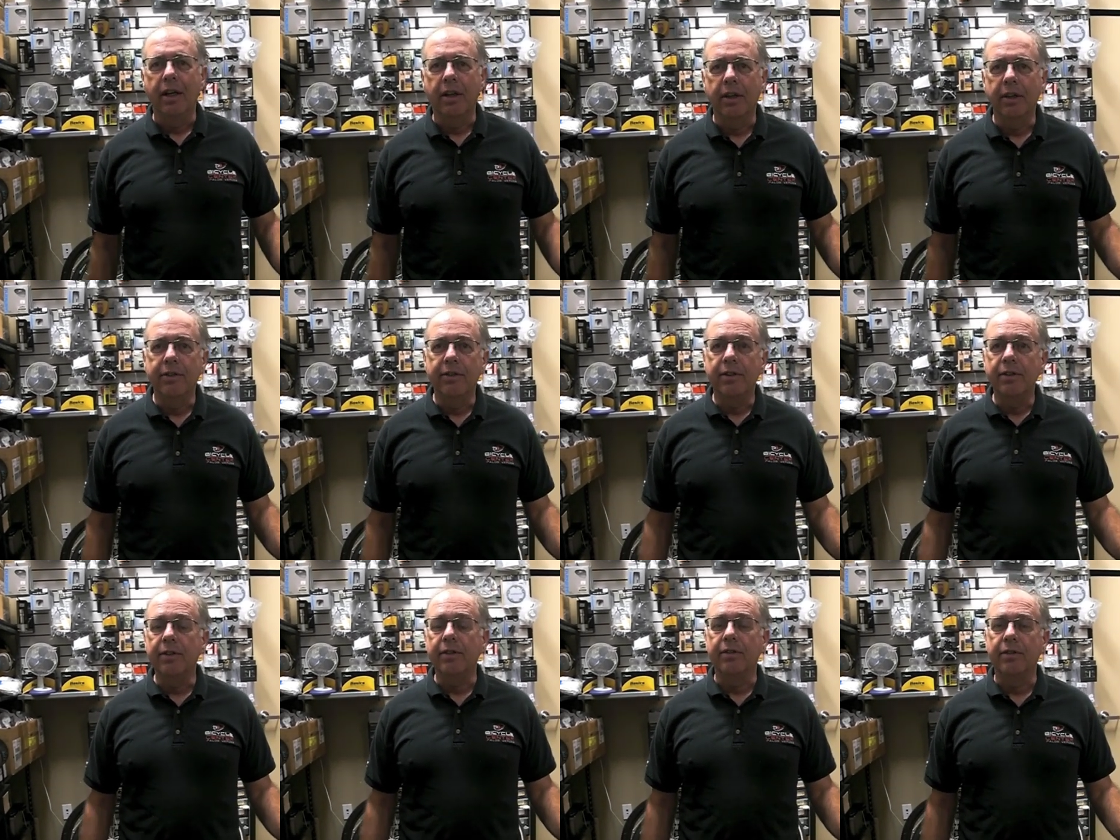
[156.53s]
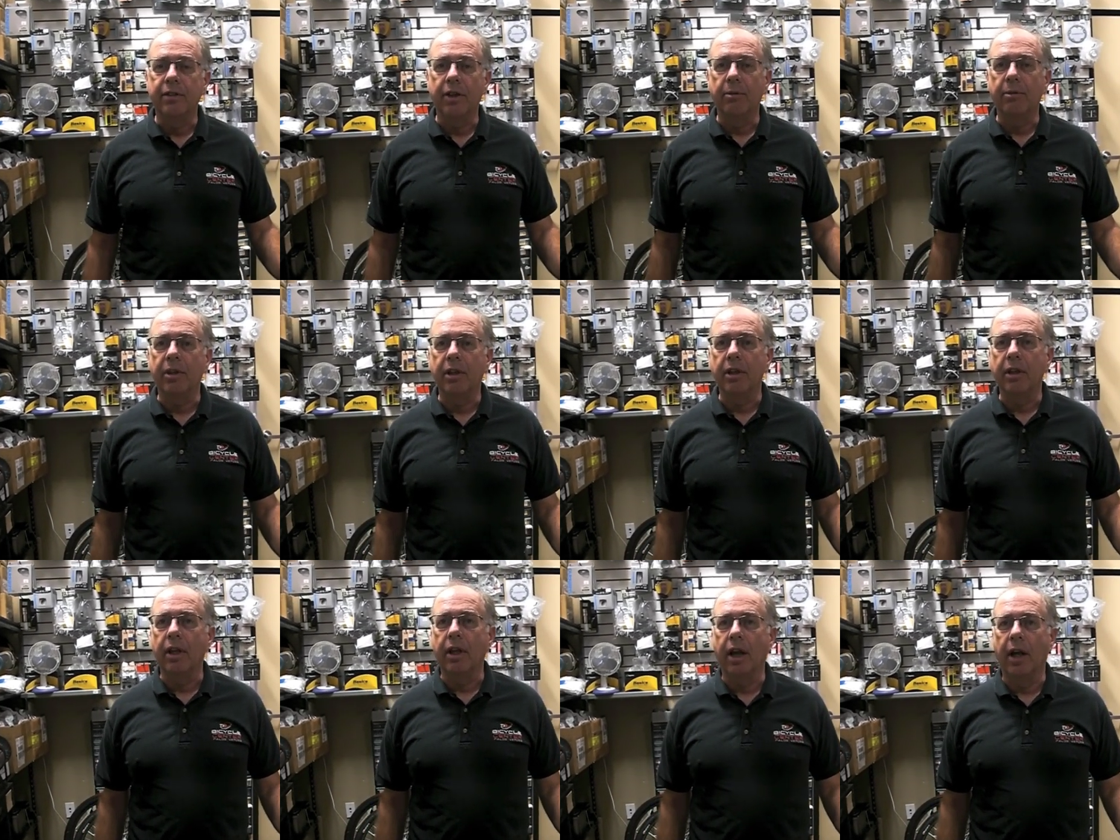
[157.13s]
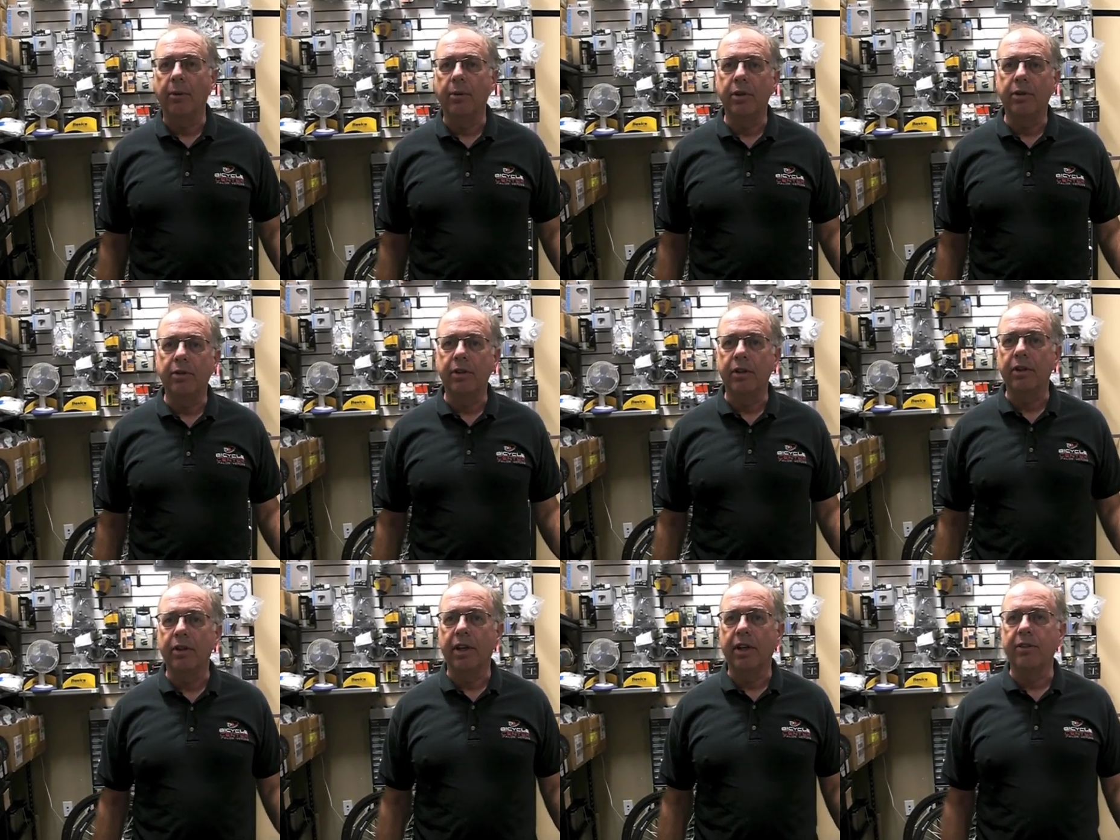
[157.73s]
this isn't something that I would
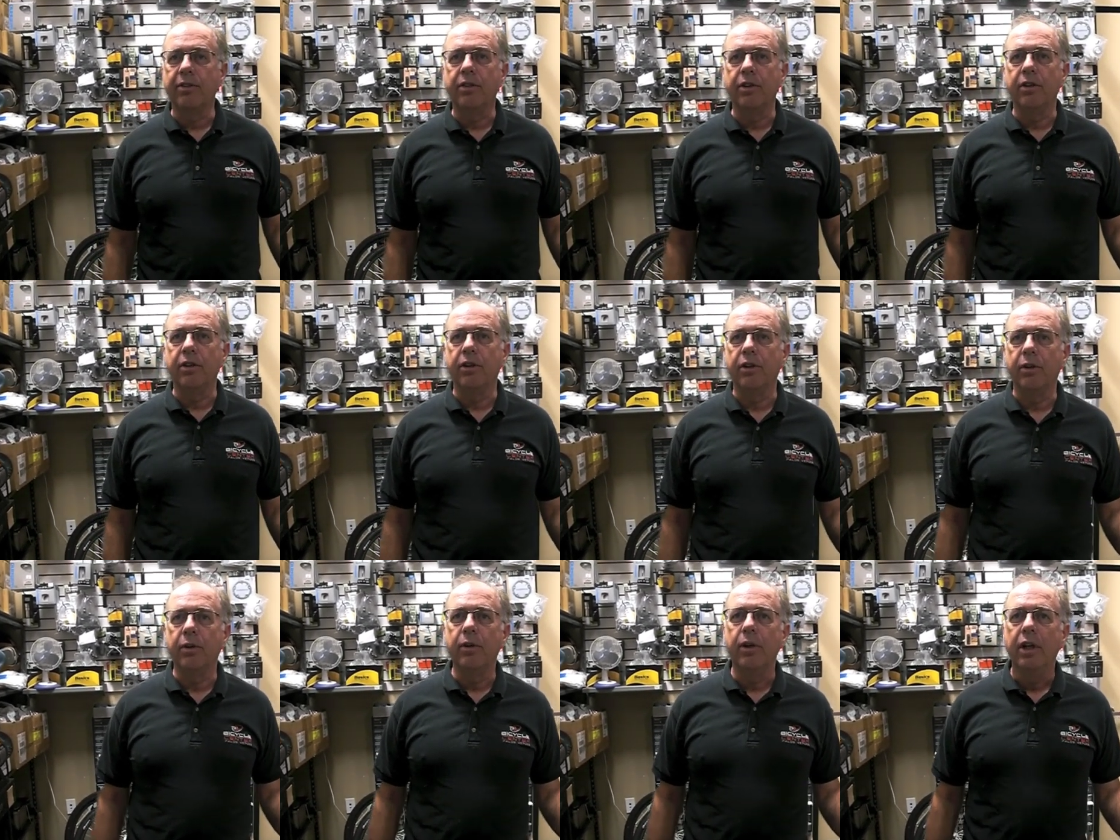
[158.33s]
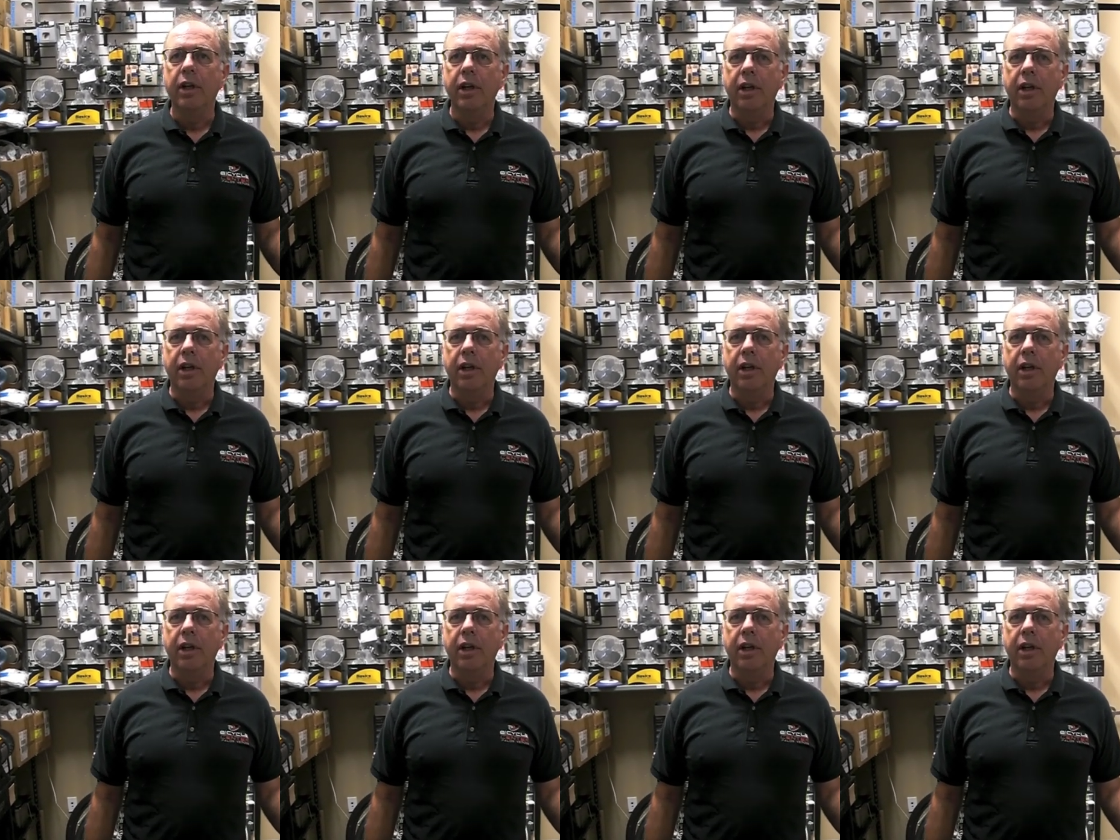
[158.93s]
suggest to do